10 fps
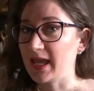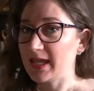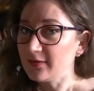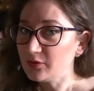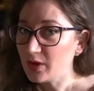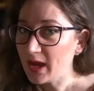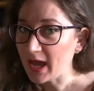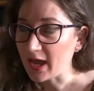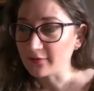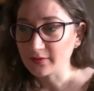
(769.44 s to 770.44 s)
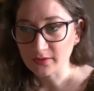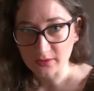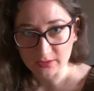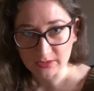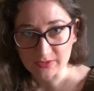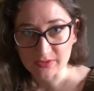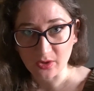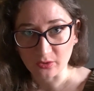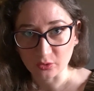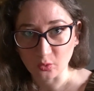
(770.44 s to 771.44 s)
If you have curtains
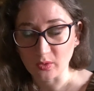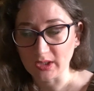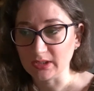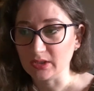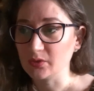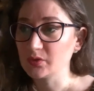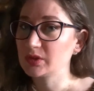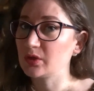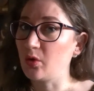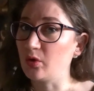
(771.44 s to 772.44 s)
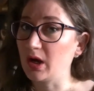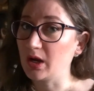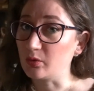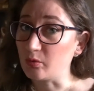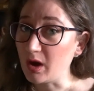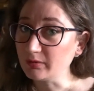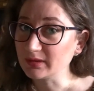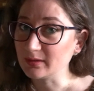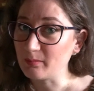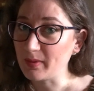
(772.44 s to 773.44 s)
on the windows or
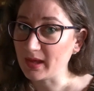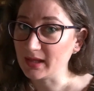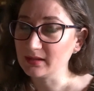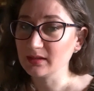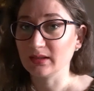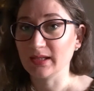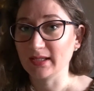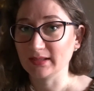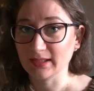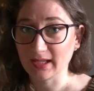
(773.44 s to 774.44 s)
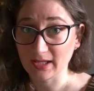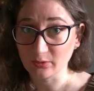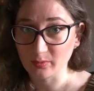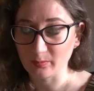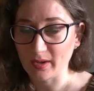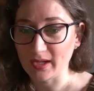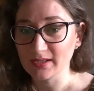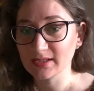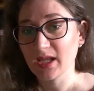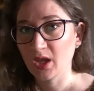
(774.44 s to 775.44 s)
around the bed, like the canopy
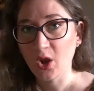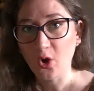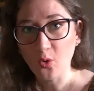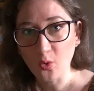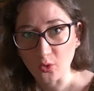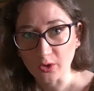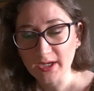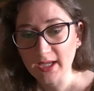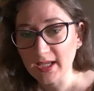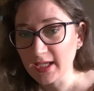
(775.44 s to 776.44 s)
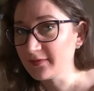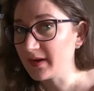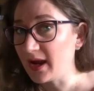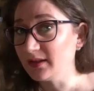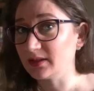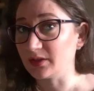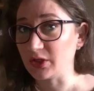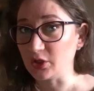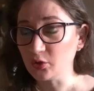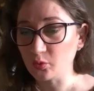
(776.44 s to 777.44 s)
beds, or if under
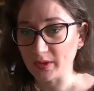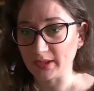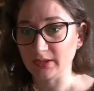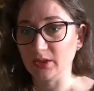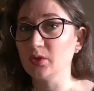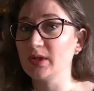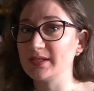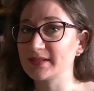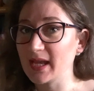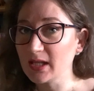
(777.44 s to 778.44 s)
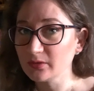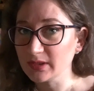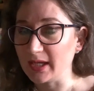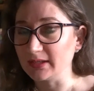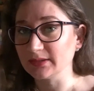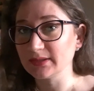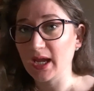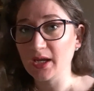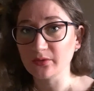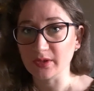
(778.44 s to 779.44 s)
your window is allocated
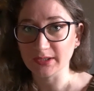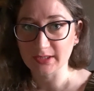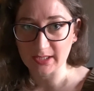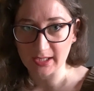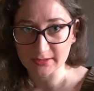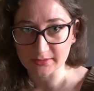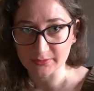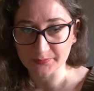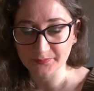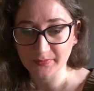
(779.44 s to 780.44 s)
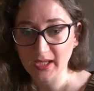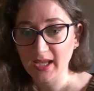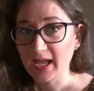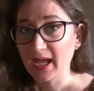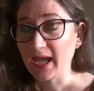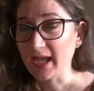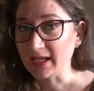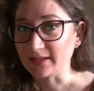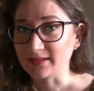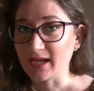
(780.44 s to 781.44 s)
a radiator,
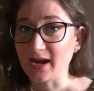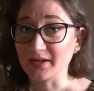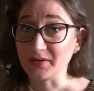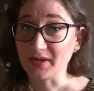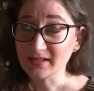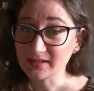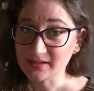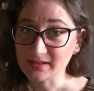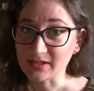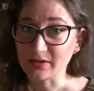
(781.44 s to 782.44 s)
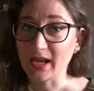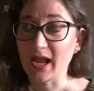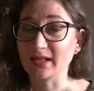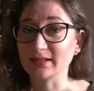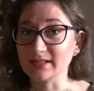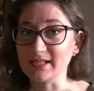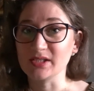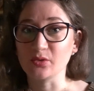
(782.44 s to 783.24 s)
and are necessary at least